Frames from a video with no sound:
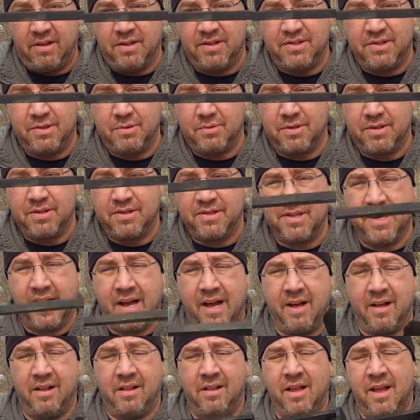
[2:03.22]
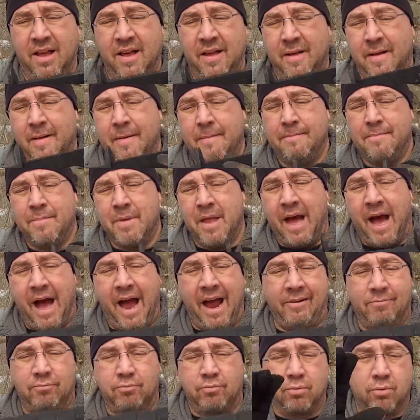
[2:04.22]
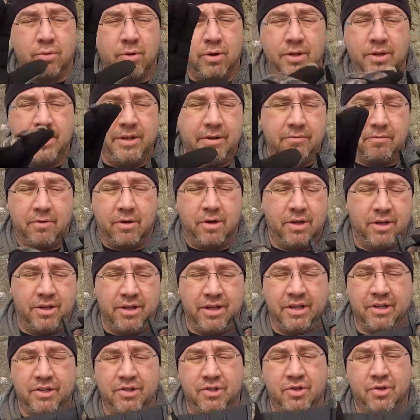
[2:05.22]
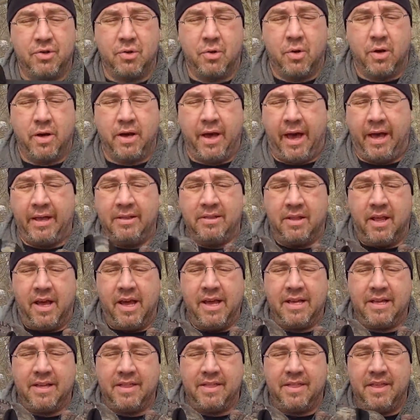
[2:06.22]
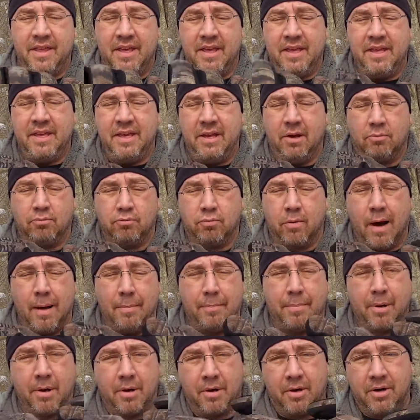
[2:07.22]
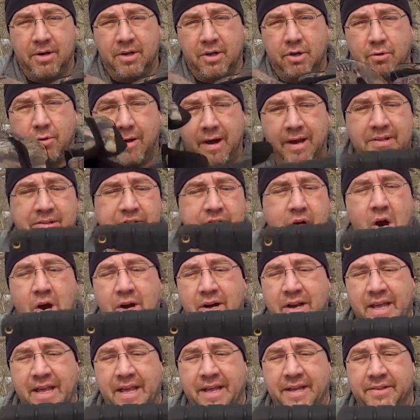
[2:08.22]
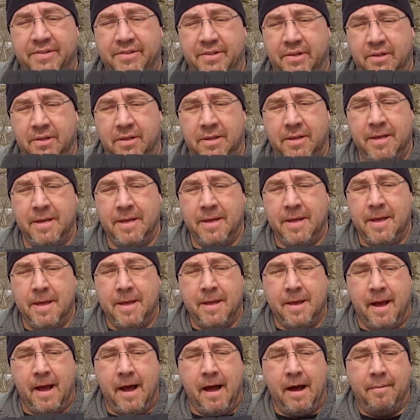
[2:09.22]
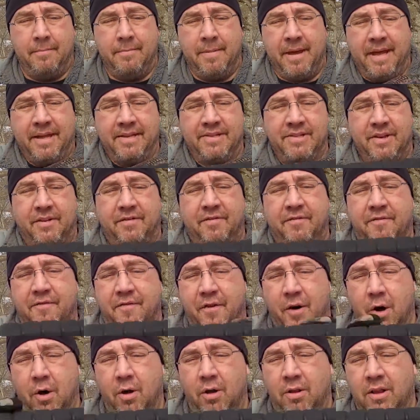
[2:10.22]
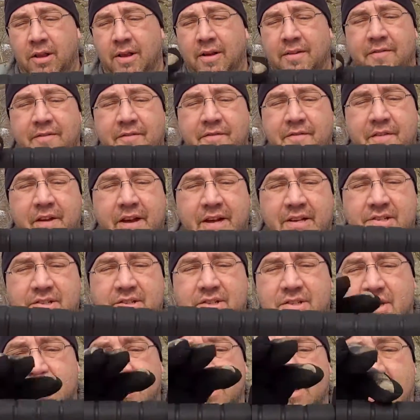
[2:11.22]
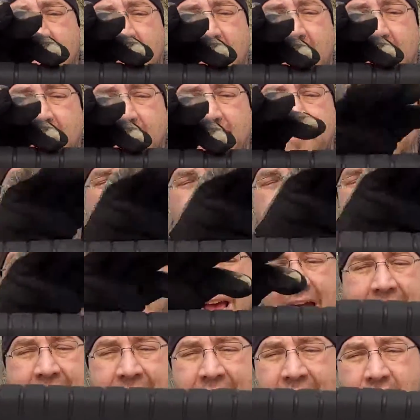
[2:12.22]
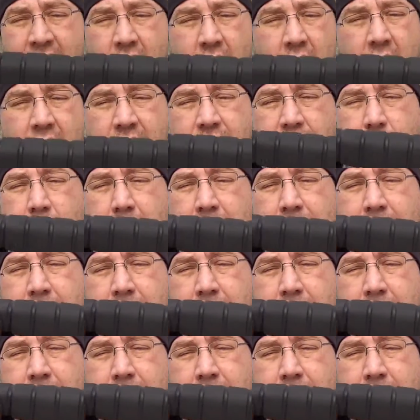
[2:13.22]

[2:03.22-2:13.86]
as you can tell. I really enjoy, I like the rubber Kraton handle. It's a full fixed, full-tang all the way